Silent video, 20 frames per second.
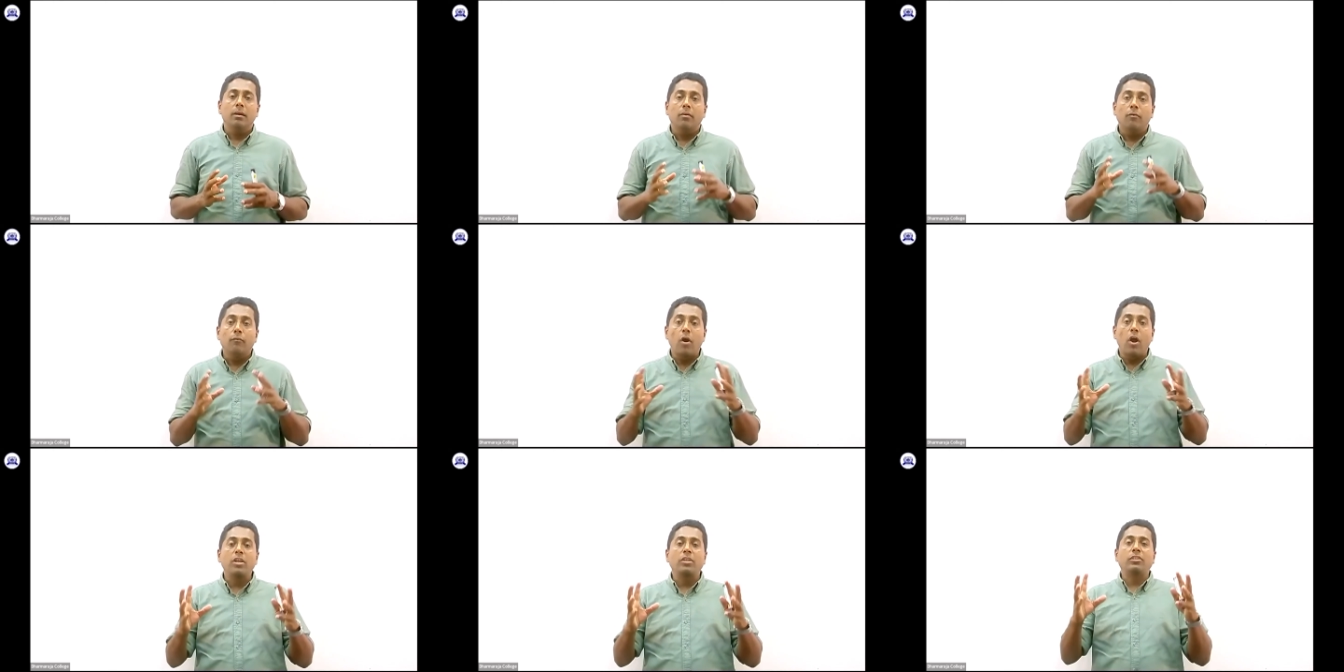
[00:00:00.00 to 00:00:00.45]

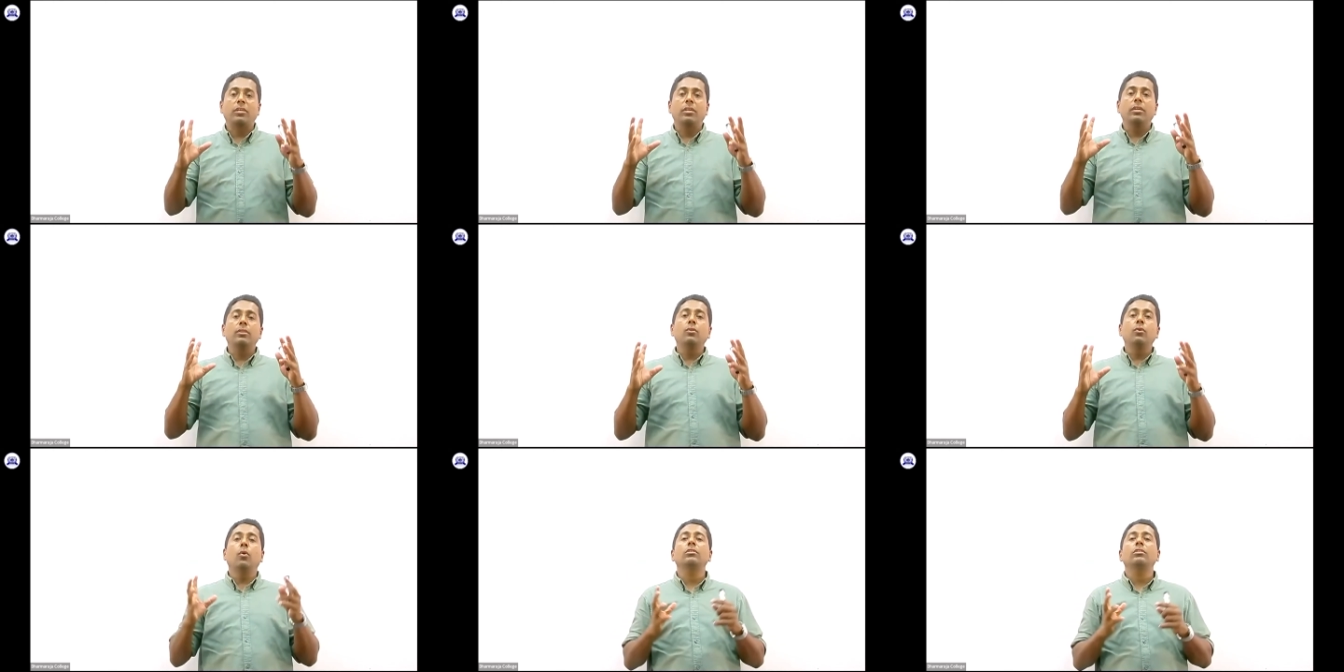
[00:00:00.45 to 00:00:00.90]

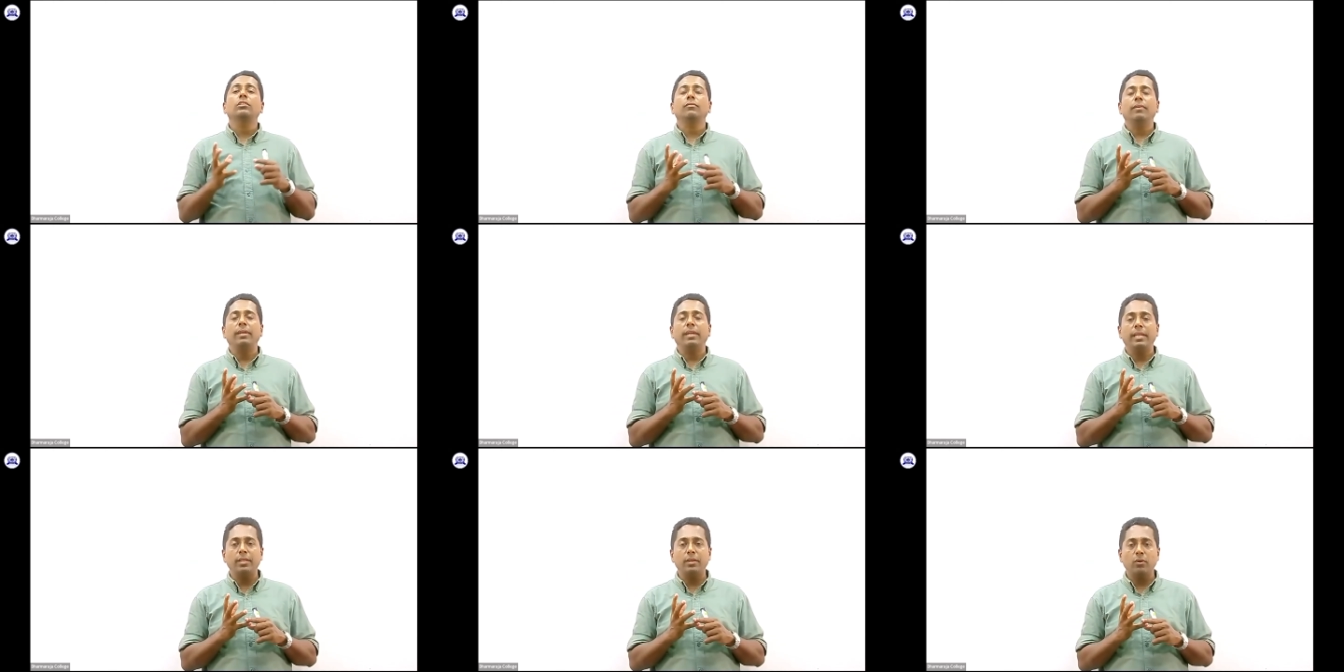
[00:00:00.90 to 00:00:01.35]
watch those
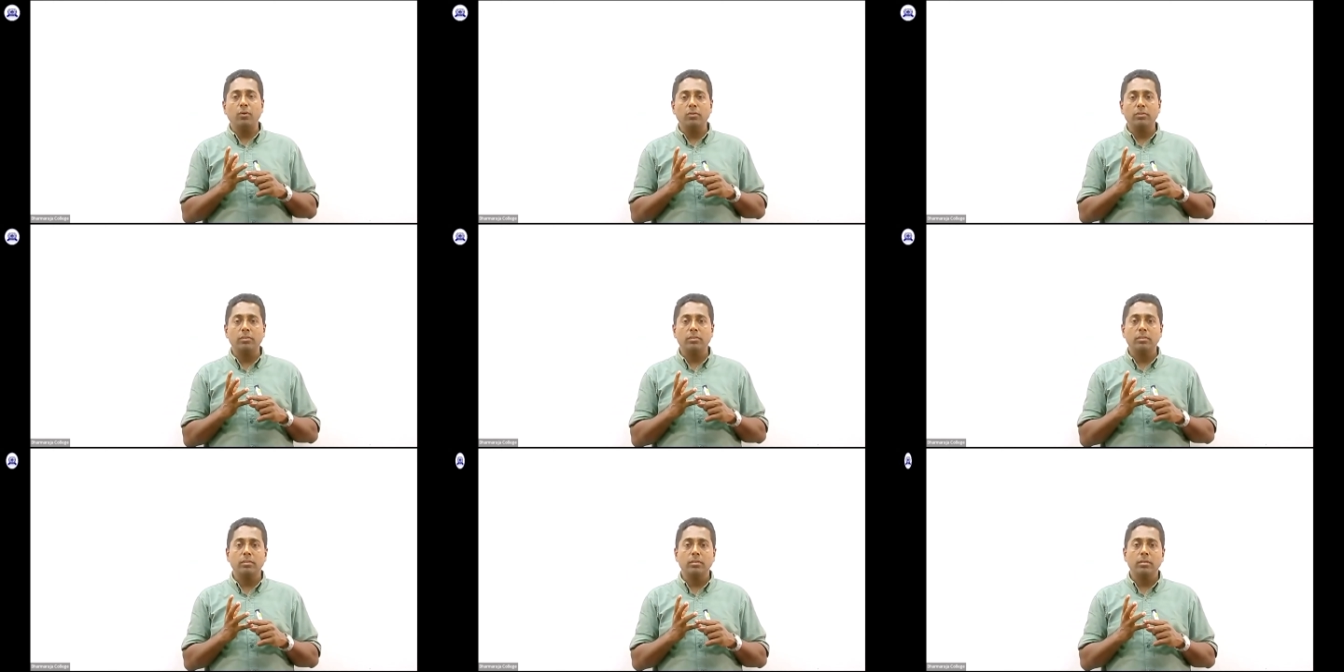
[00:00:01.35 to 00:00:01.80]
videos.
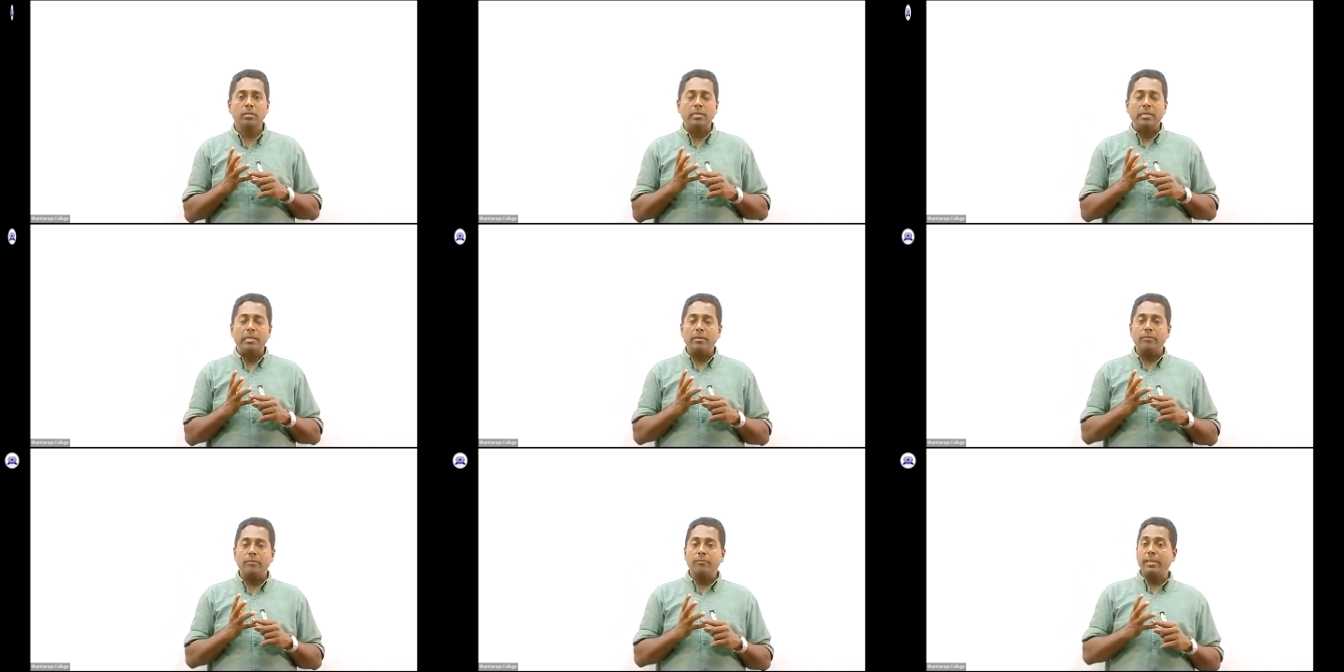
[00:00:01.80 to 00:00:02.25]

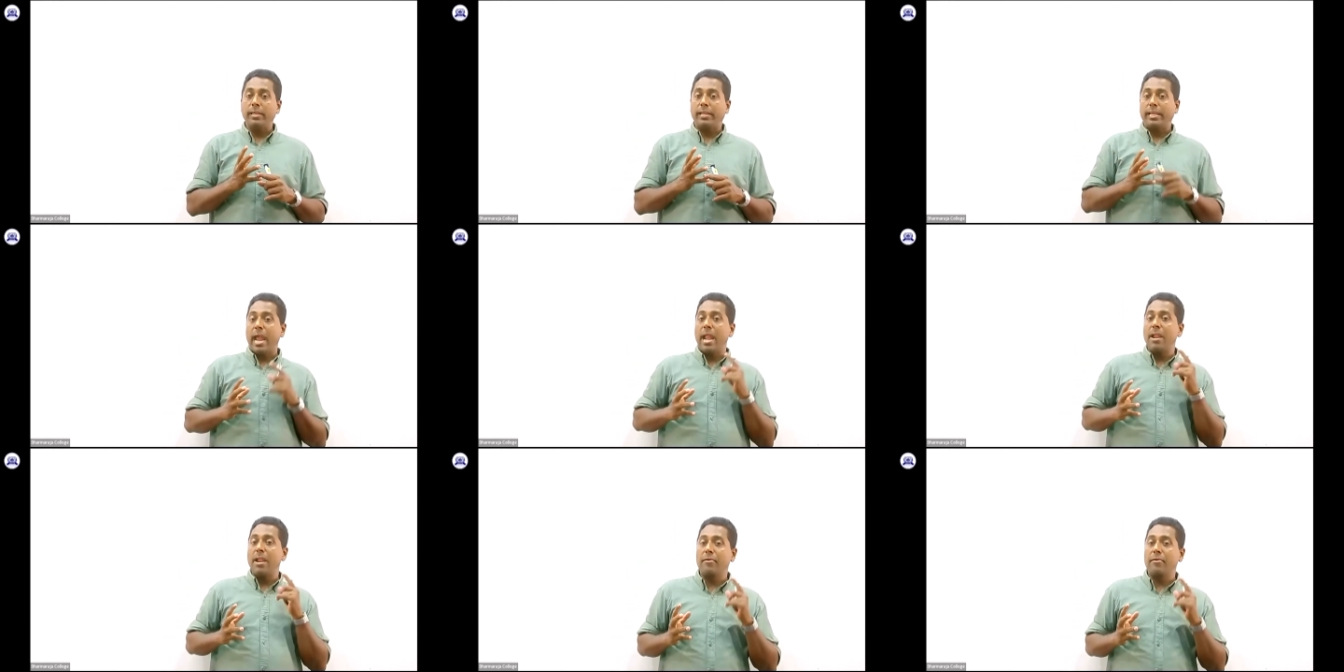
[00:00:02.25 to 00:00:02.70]
We
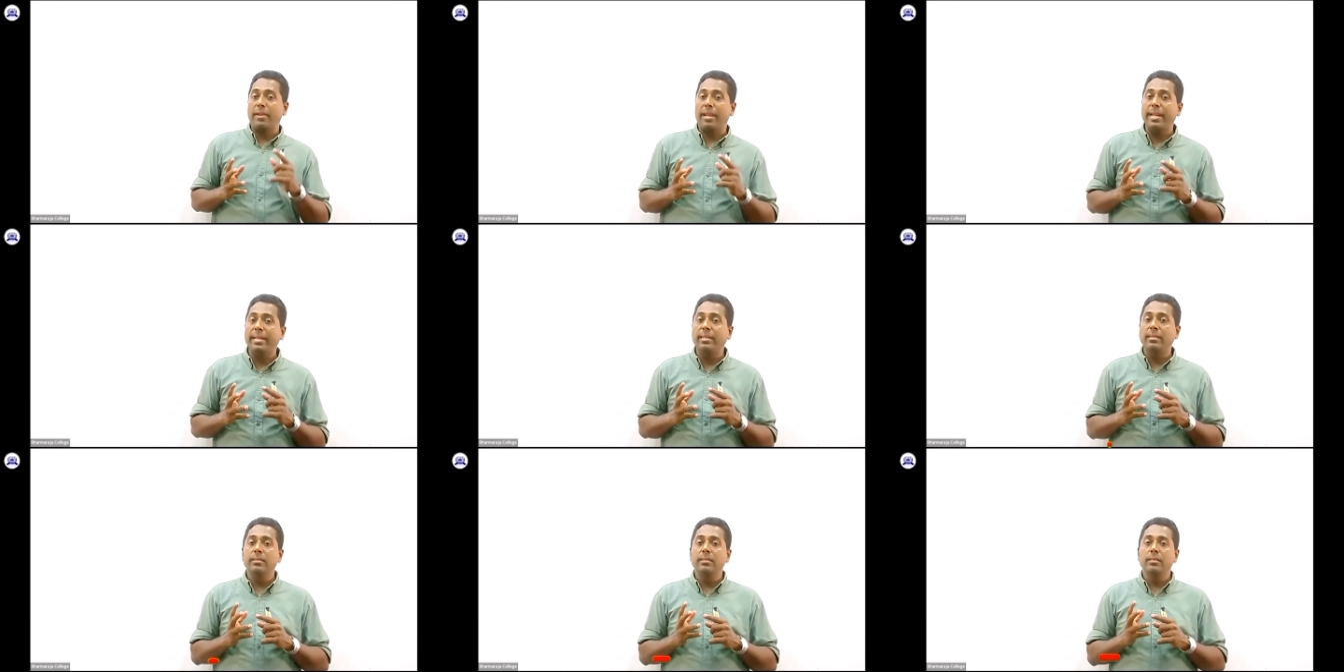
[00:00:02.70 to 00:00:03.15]
can
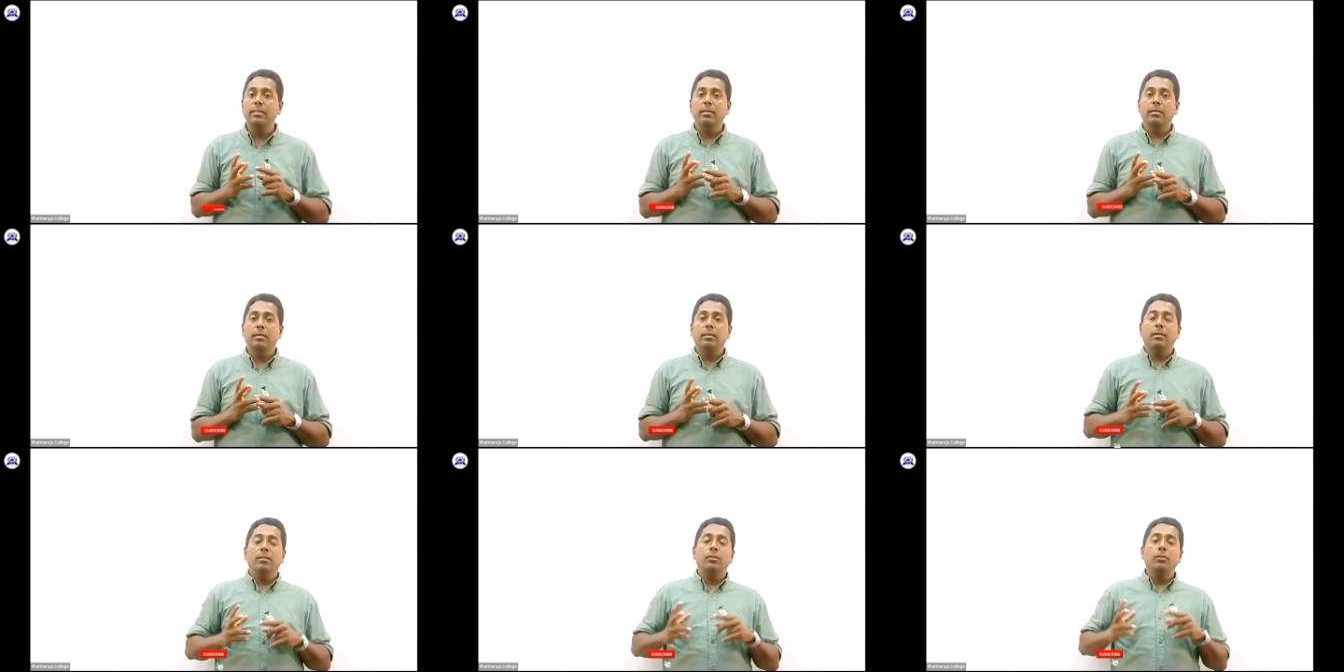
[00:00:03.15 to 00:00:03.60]
read
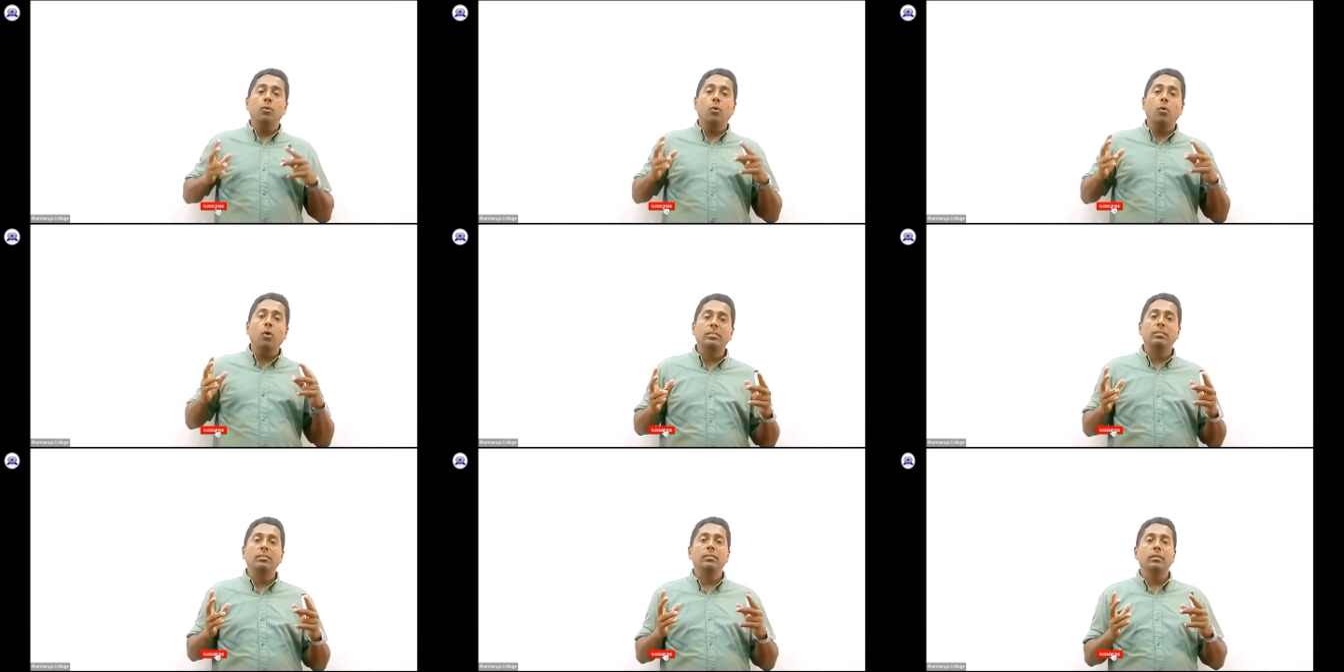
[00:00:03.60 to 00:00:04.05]

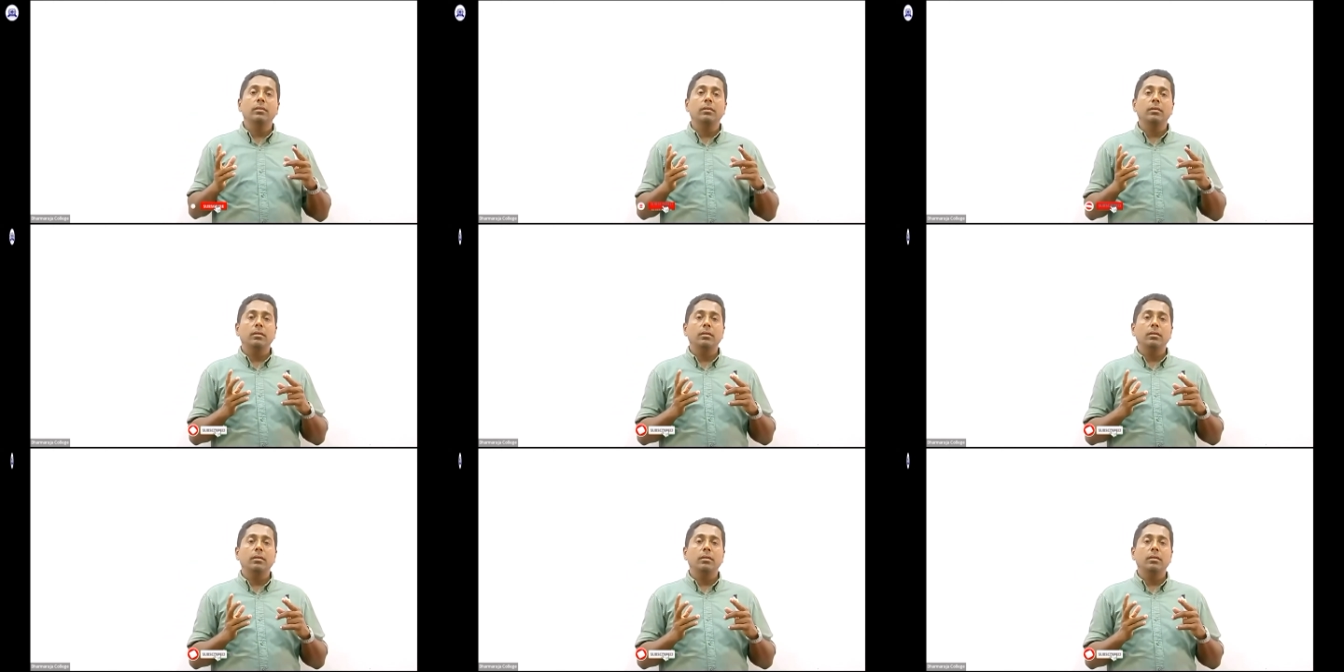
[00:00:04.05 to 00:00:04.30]
those